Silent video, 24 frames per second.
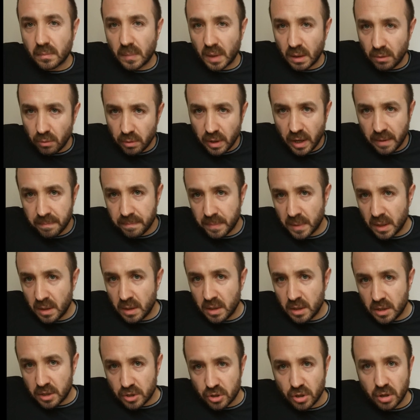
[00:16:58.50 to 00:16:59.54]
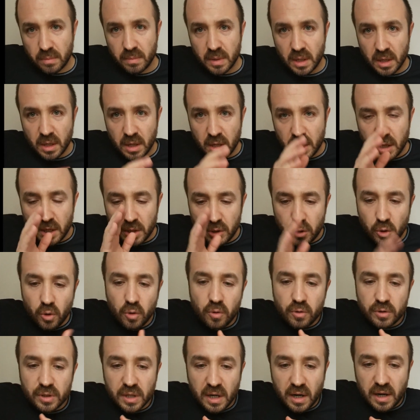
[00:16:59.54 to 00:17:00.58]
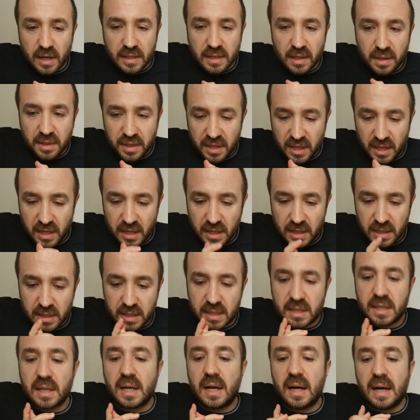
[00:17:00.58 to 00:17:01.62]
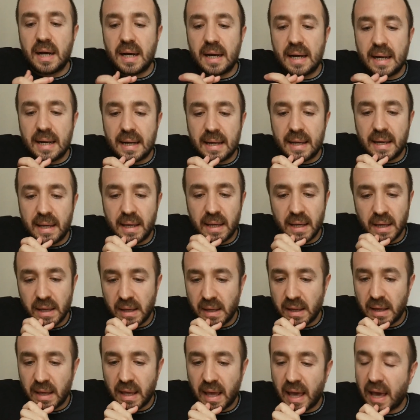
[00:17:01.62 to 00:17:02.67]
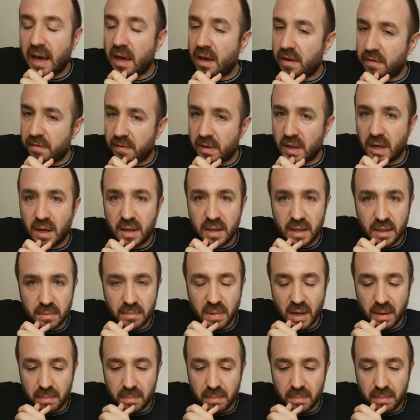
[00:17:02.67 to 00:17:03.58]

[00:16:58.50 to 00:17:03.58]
Okay, so those are the things I have in my